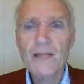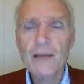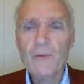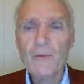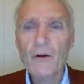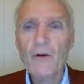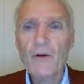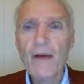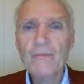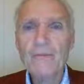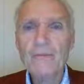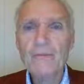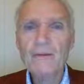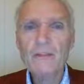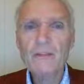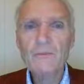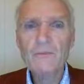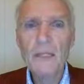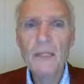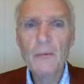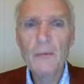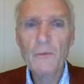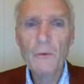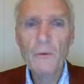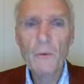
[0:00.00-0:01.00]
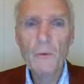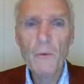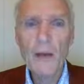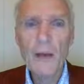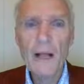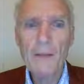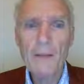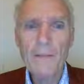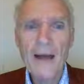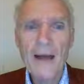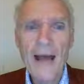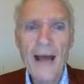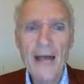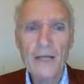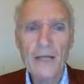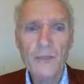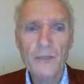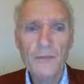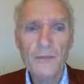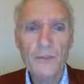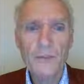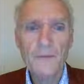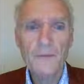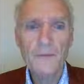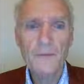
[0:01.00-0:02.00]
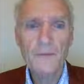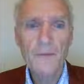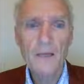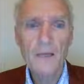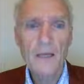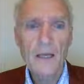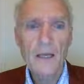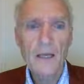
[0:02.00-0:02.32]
demographics, but they were well matched.